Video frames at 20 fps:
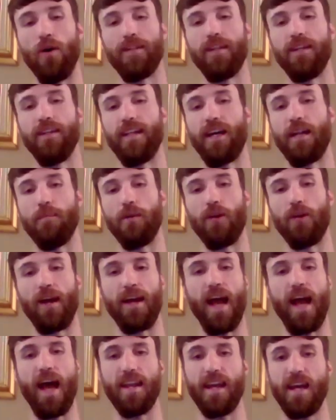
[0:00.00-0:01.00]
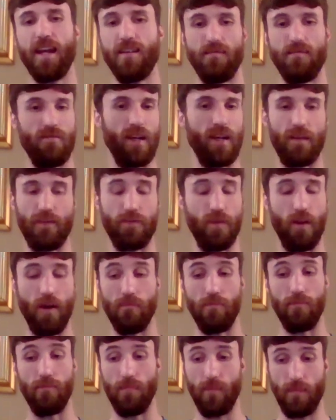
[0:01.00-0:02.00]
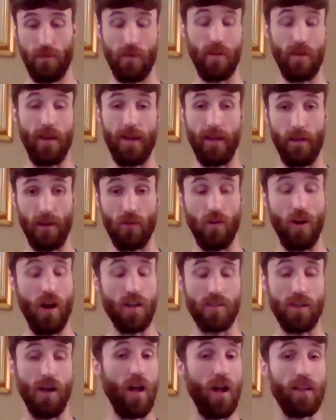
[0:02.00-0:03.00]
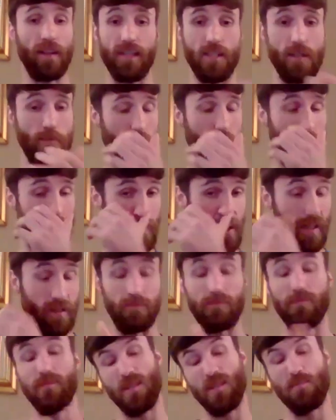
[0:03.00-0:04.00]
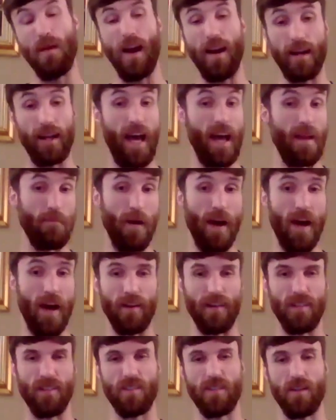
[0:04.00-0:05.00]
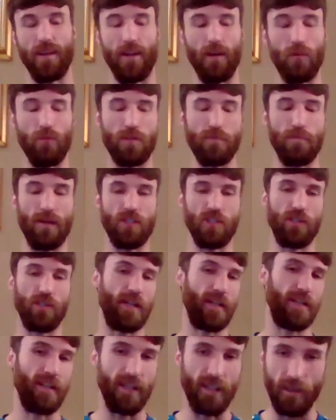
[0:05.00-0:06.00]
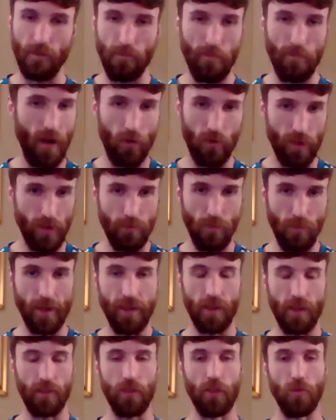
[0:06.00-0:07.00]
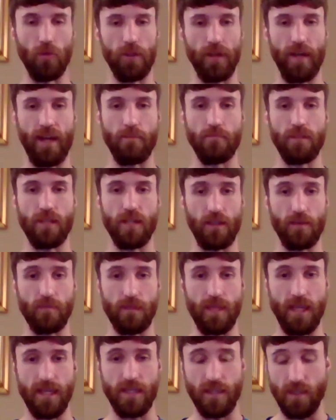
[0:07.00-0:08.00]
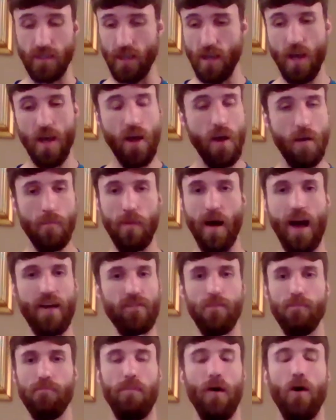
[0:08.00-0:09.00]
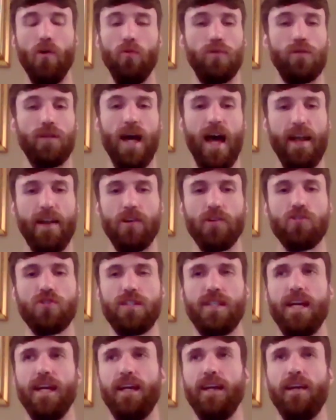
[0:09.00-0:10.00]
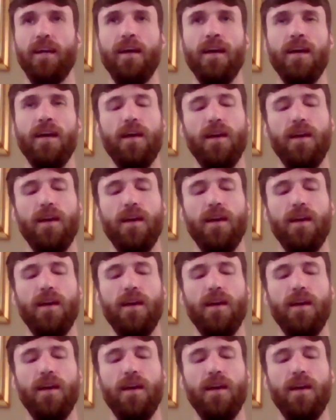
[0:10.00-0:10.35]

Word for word: I think that'd be great. And then like from, across all discipline, well, sparring and patterns, I know special technique and power you might not do under them circumstances, but having both. And I just think,